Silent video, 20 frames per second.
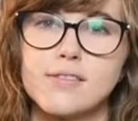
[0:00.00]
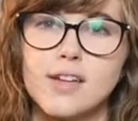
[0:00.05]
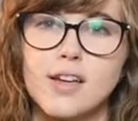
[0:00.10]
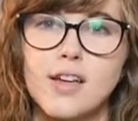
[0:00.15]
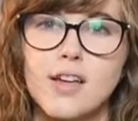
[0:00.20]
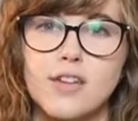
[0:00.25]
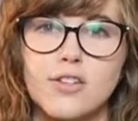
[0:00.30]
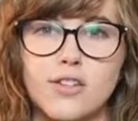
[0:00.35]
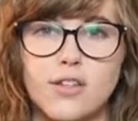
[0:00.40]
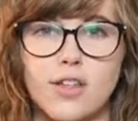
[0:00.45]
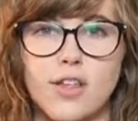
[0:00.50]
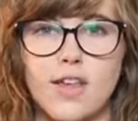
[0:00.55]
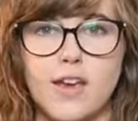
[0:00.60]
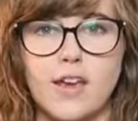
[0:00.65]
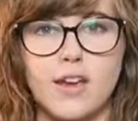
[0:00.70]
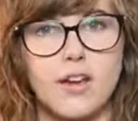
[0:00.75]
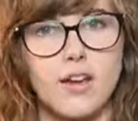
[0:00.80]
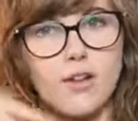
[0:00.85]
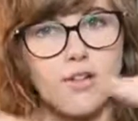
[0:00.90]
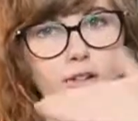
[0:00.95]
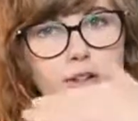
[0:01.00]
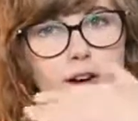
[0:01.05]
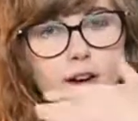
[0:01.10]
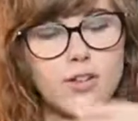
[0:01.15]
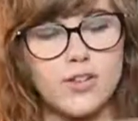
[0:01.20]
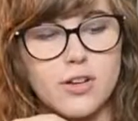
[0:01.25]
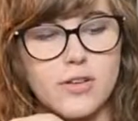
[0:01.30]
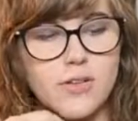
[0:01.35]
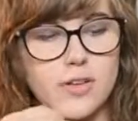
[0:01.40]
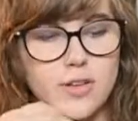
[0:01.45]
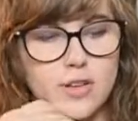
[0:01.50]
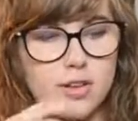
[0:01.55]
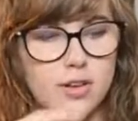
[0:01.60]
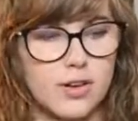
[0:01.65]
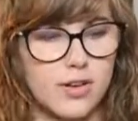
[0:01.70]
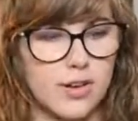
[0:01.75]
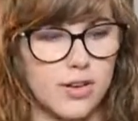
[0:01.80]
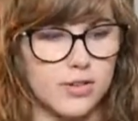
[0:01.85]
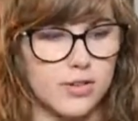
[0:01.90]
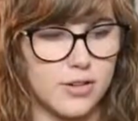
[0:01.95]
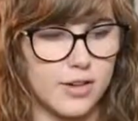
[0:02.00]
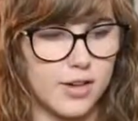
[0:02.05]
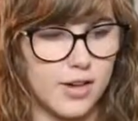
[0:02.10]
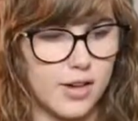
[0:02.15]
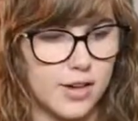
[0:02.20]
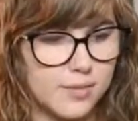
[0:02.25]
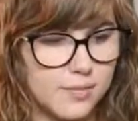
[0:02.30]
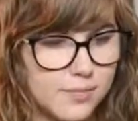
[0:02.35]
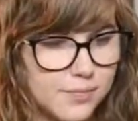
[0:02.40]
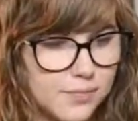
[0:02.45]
so they like cross over each other. I'll show you again.